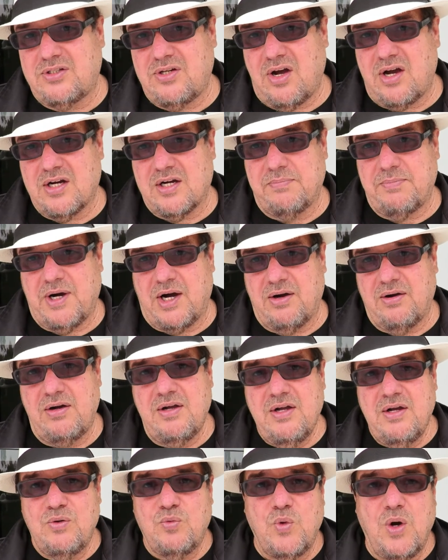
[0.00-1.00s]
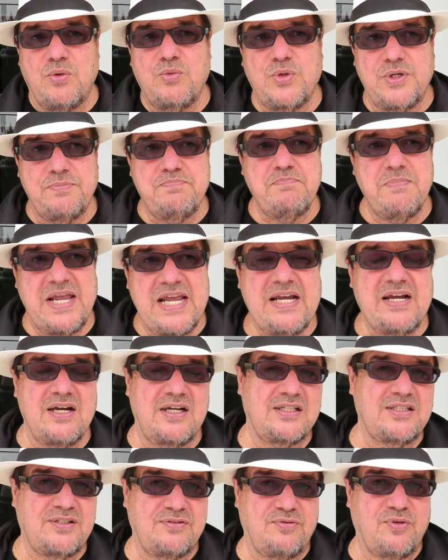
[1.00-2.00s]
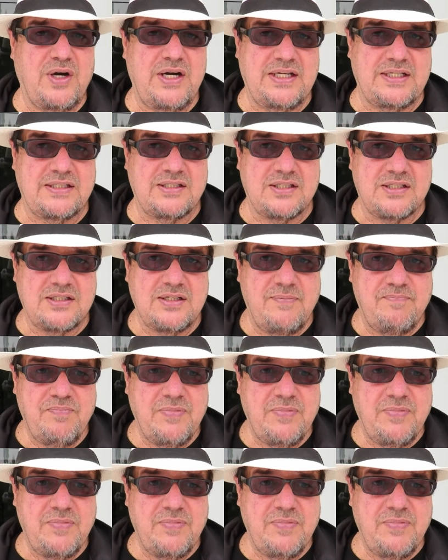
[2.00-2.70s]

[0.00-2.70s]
talk about? What would make us friends?